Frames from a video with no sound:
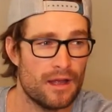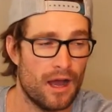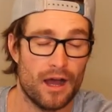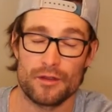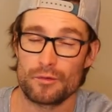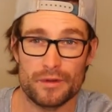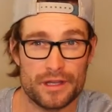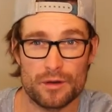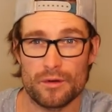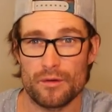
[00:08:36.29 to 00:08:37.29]
You're really
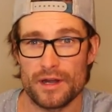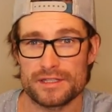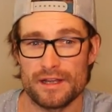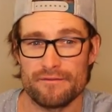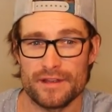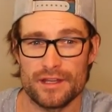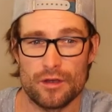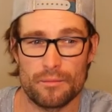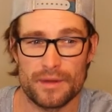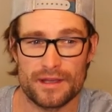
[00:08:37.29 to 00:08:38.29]
going to want to watch that
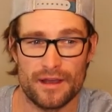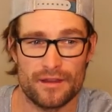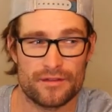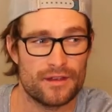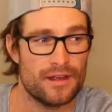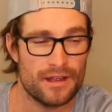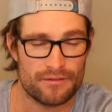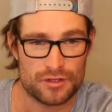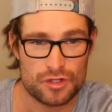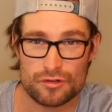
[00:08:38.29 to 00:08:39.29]
video, because
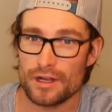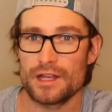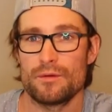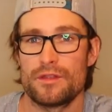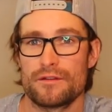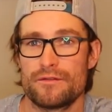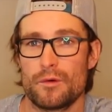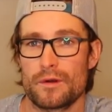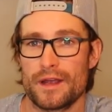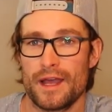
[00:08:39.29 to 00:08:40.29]
if you're struggling with your
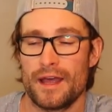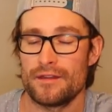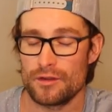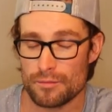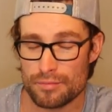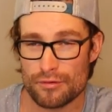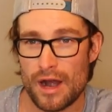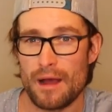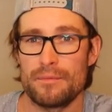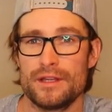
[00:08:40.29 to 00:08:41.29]
forehand, you're
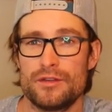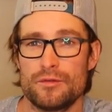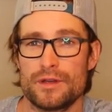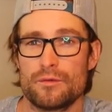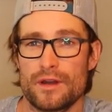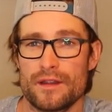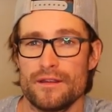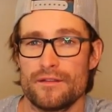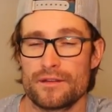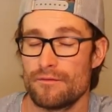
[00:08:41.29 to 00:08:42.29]
probably doing one of
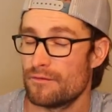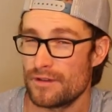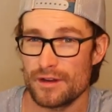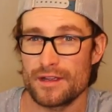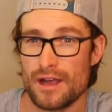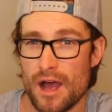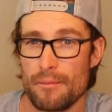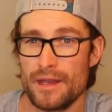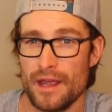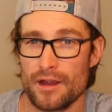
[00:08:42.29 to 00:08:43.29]
these very
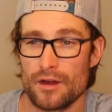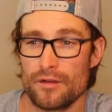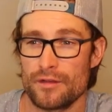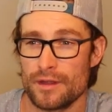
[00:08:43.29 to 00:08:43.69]
common errors,